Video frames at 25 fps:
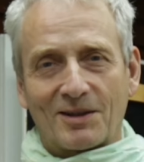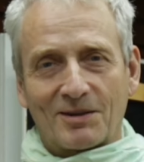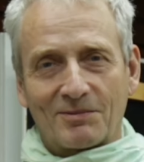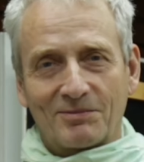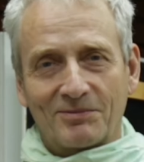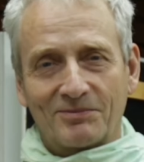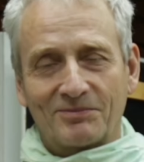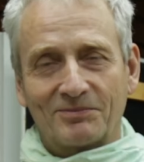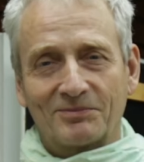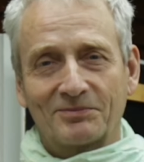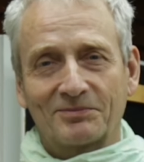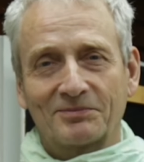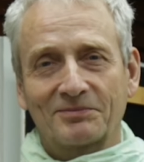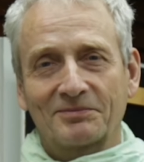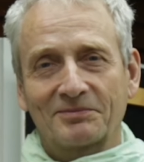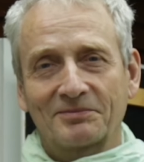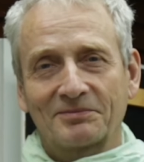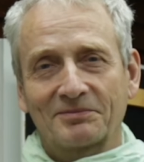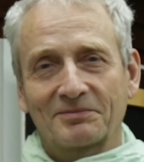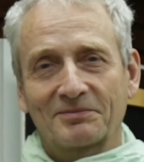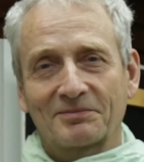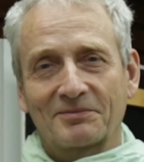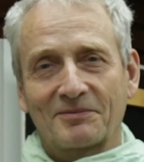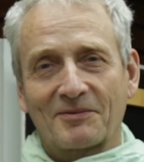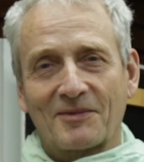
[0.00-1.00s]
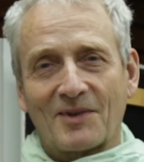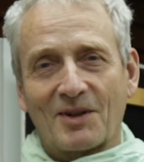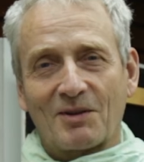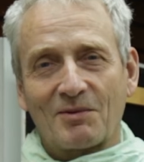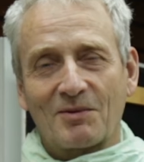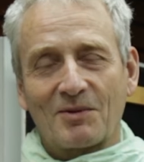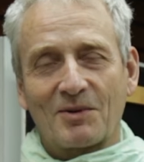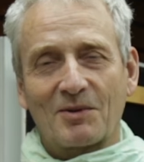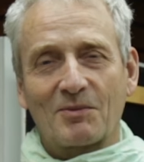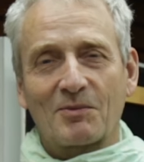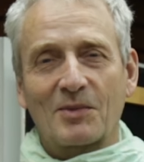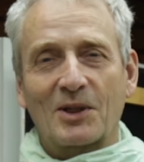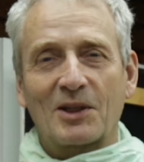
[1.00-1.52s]
Ram.
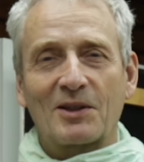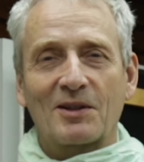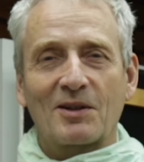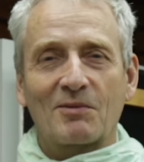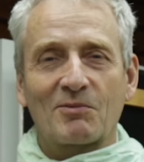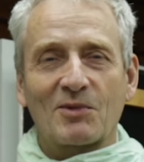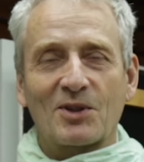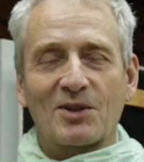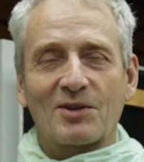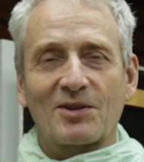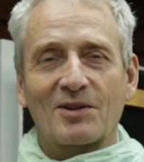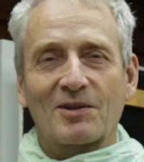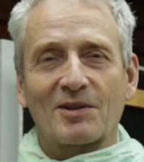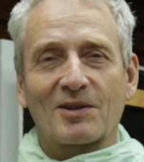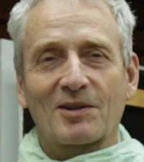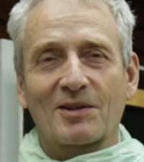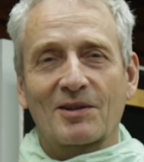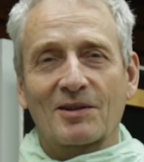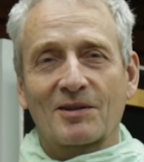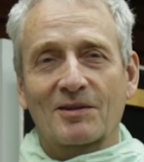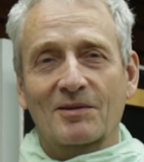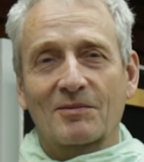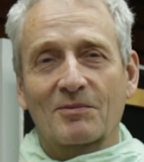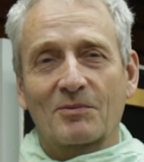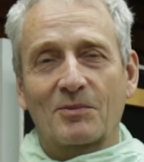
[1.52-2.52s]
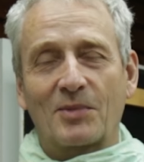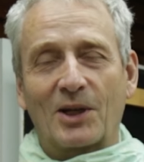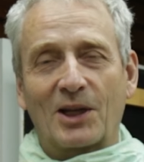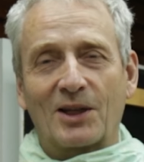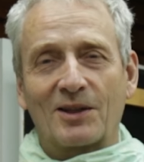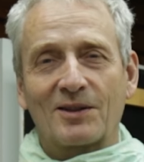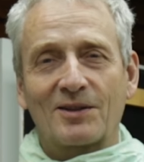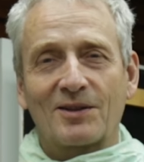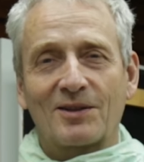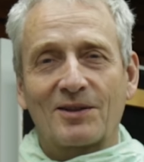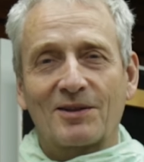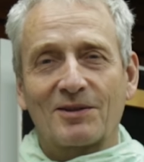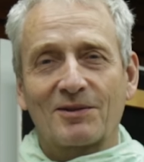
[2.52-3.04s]
My name is
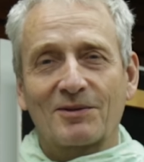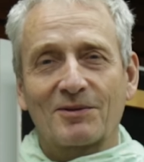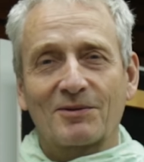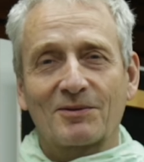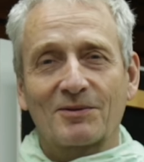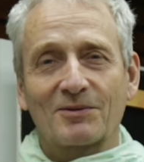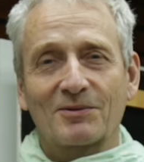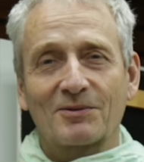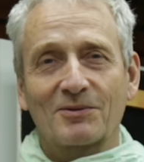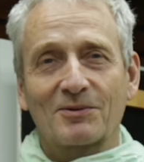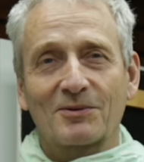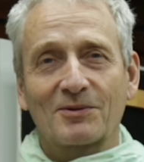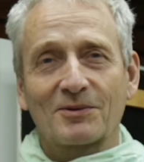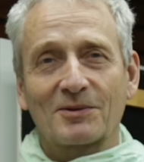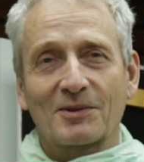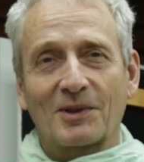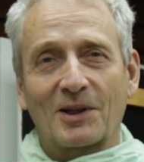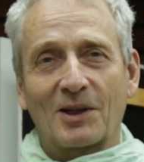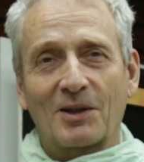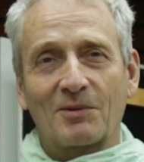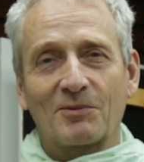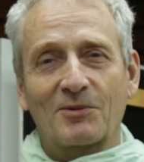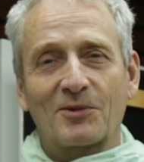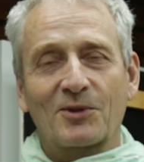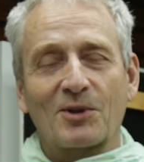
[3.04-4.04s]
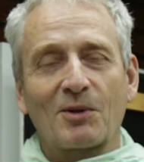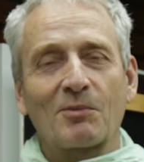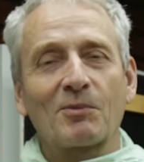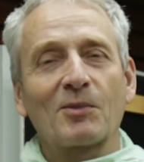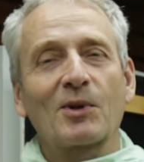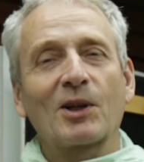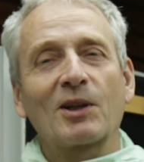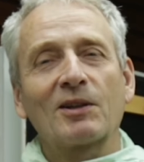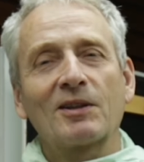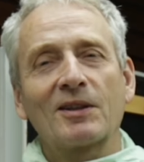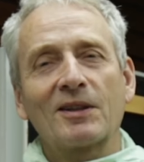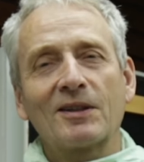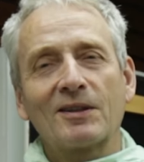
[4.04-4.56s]
Bernd. I'm from
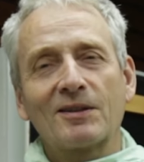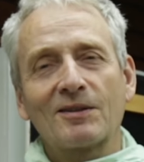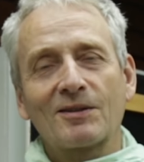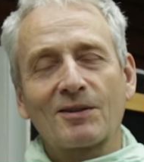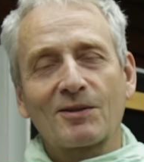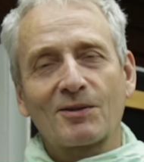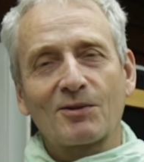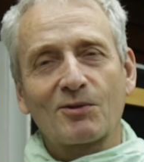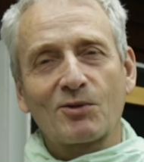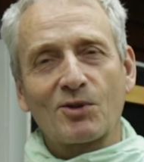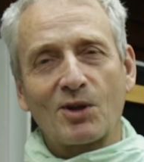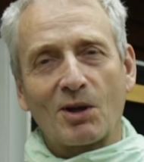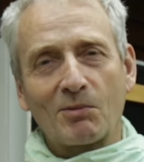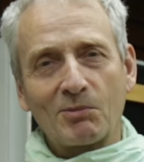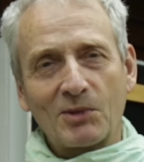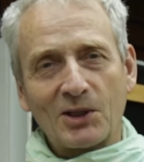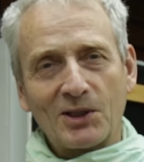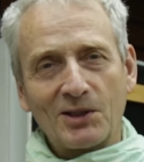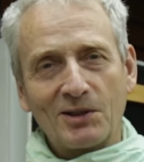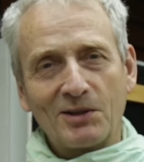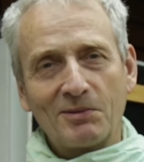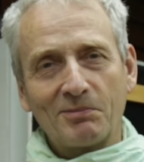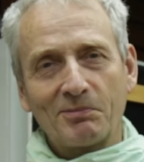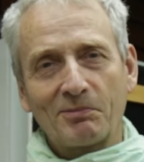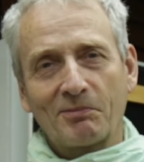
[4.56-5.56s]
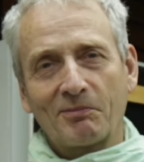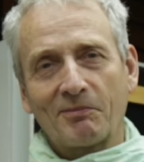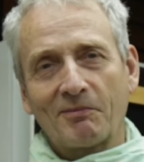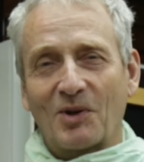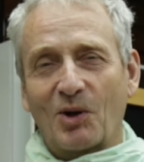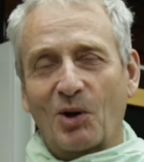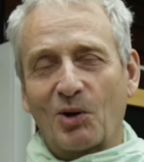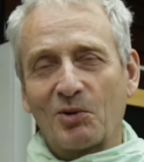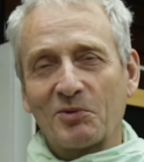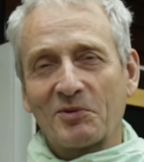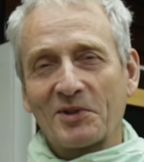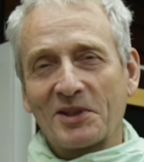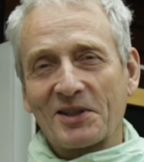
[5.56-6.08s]
Berlin, Germany.
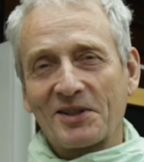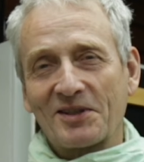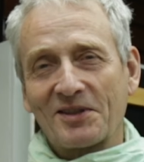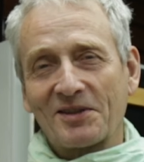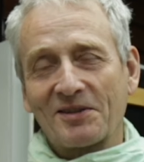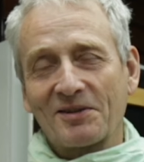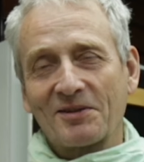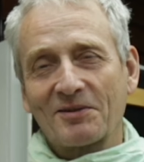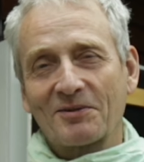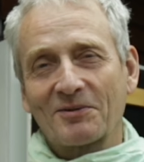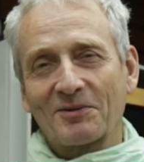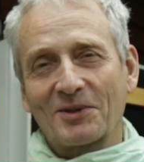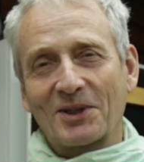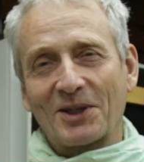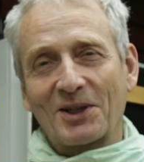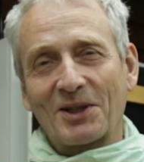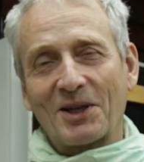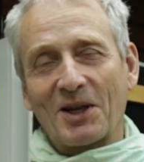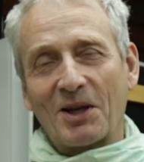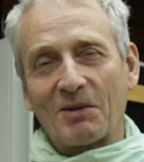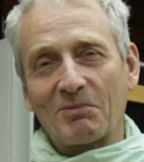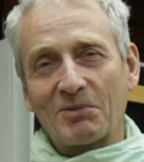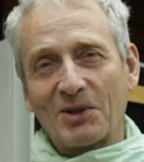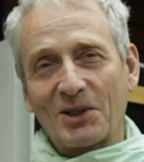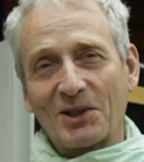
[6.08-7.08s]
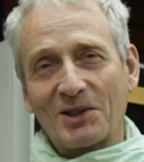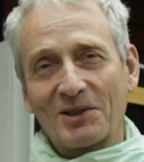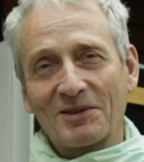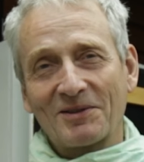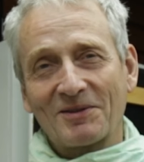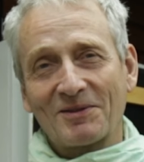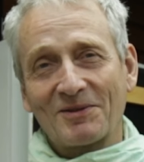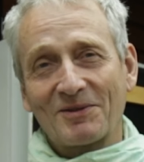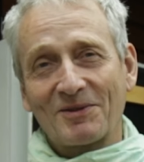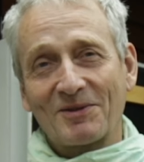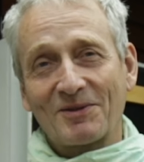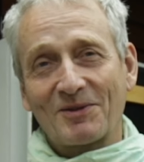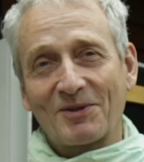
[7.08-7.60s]
Always very happy
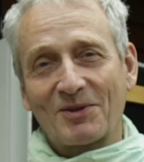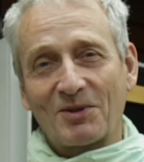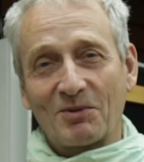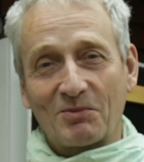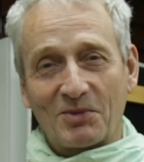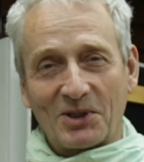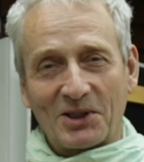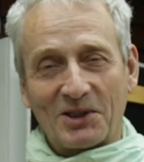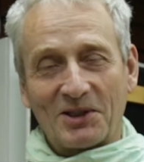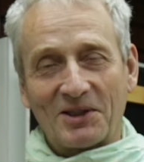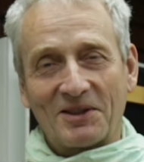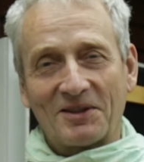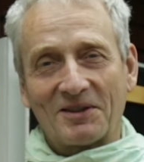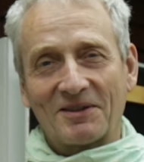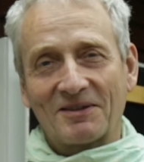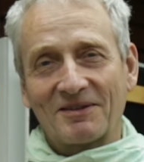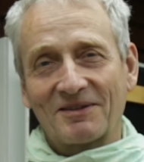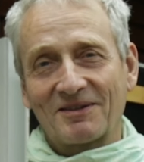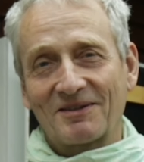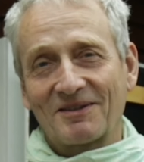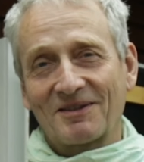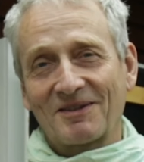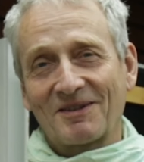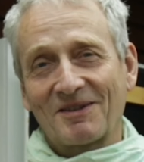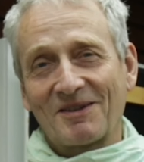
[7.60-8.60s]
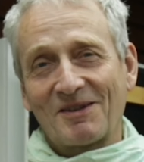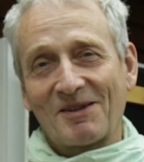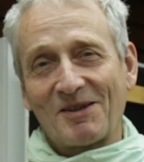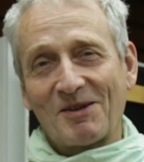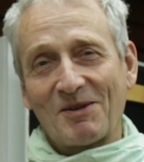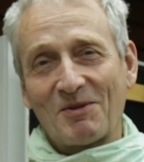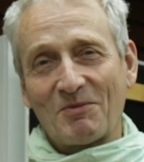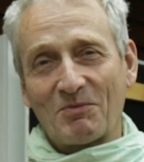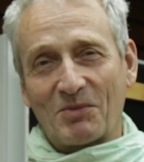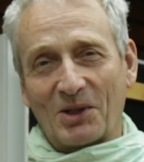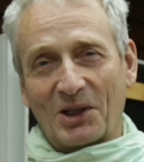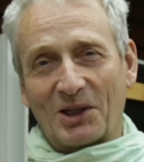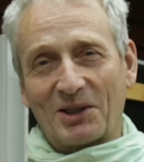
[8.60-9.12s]
to be here
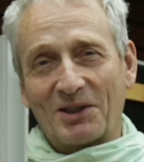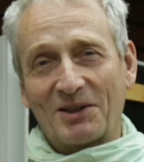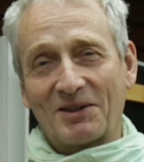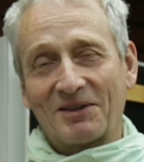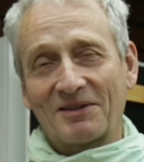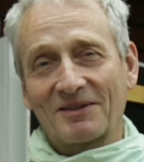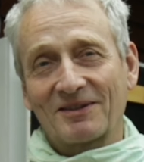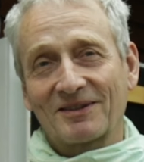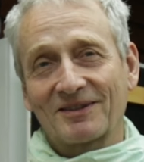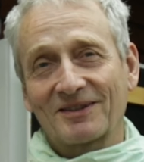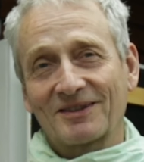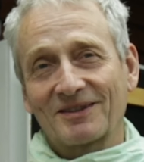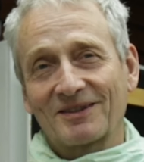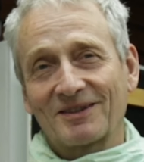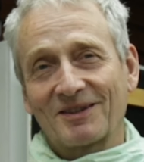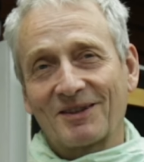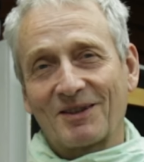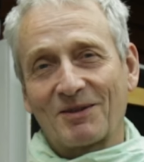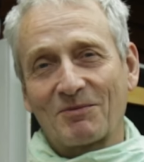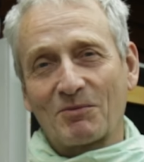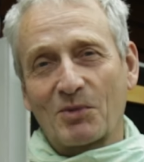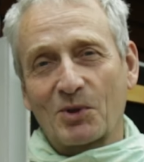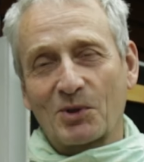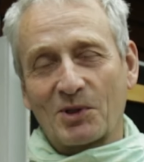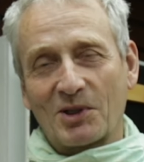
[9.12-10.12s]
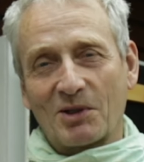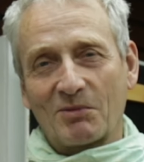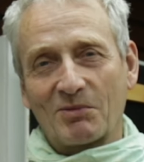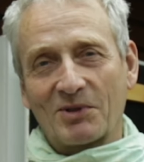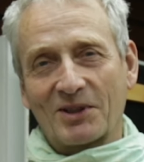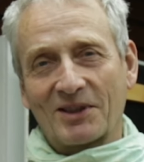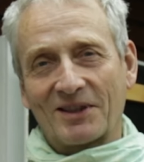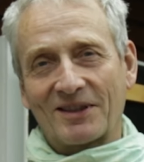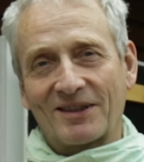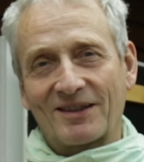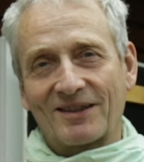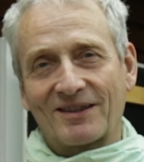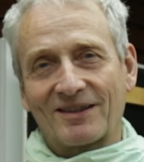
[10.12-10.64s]
back in
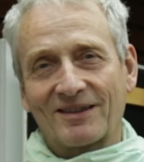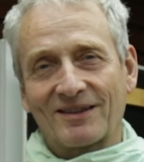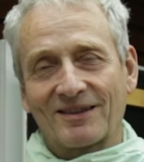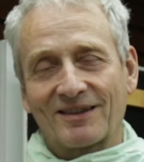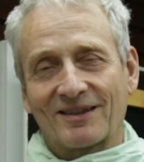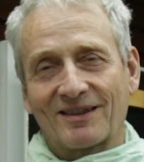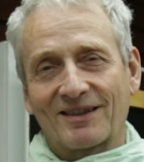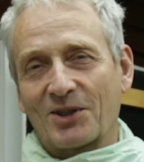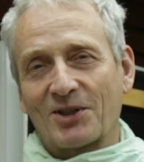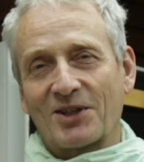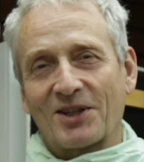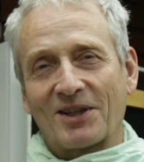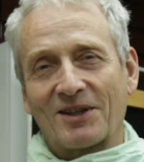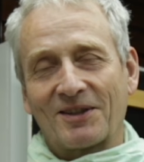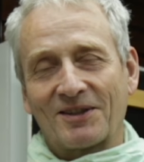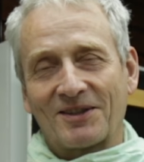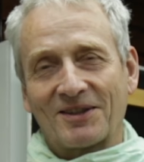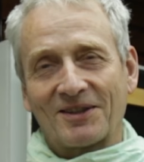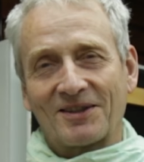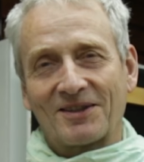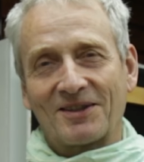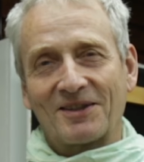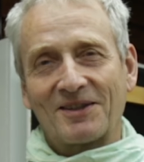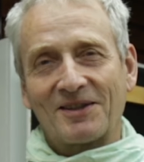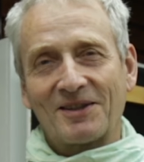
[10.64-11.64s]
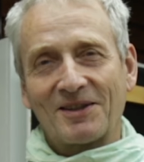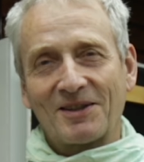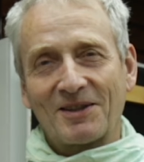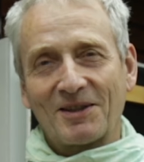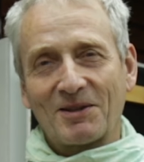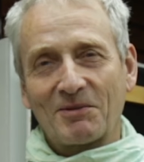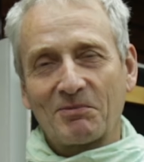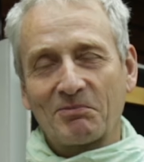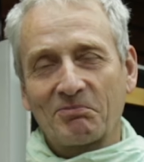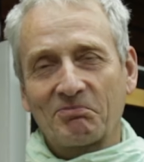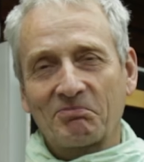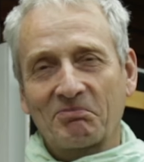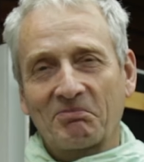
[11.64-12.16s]
Puttaparthi, Prasanthi
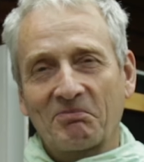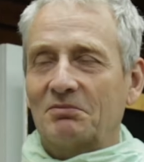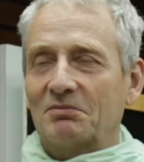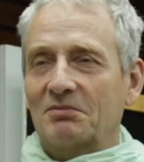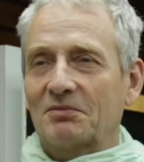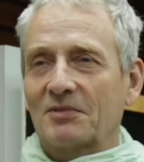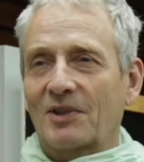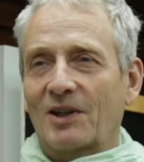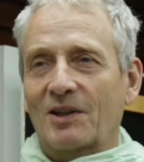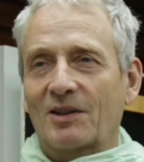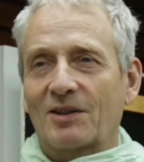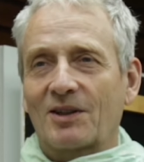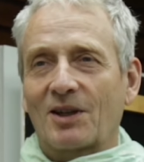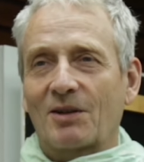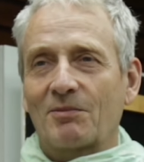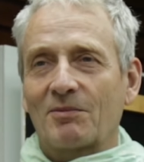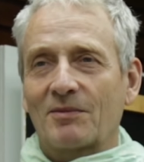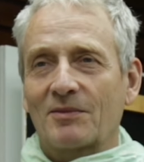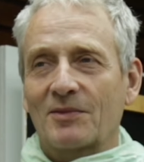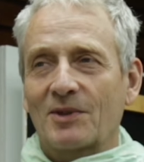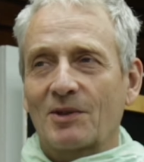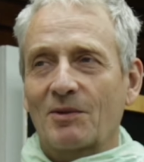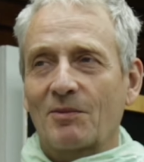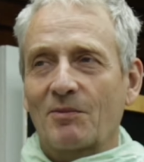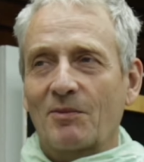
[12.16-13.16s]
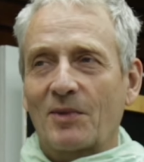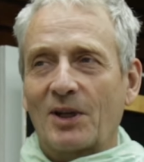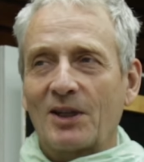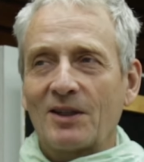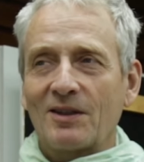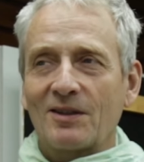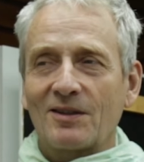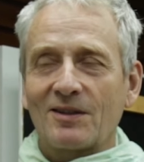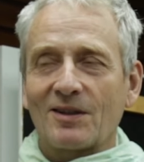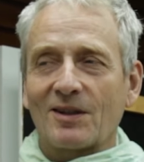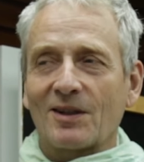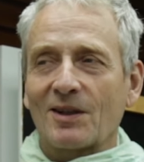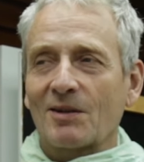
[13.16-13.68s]
Nilayam. I come
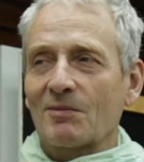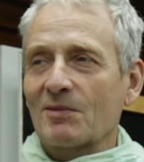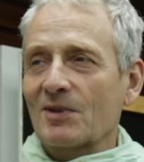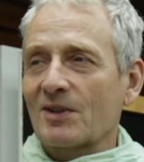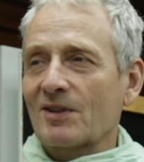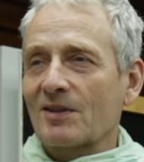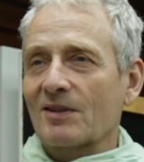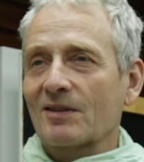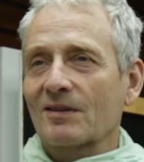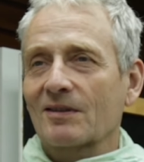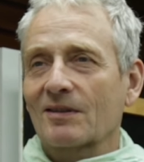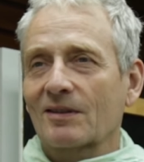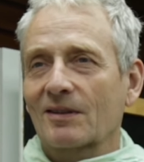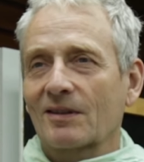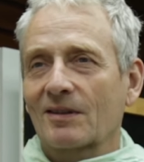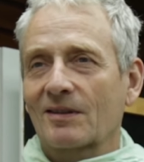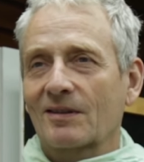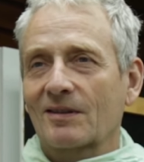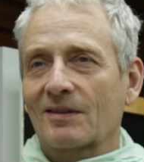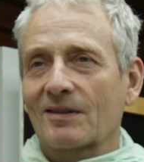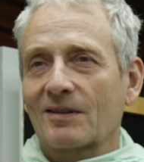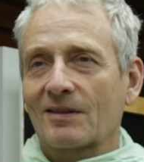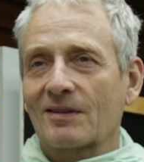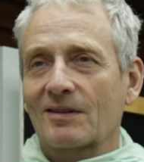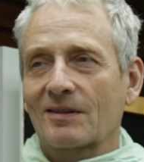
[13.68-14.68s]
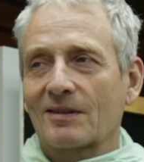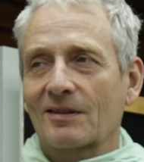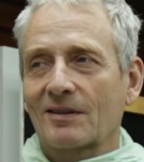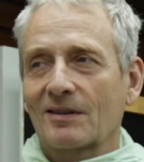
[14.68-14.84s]
many times, and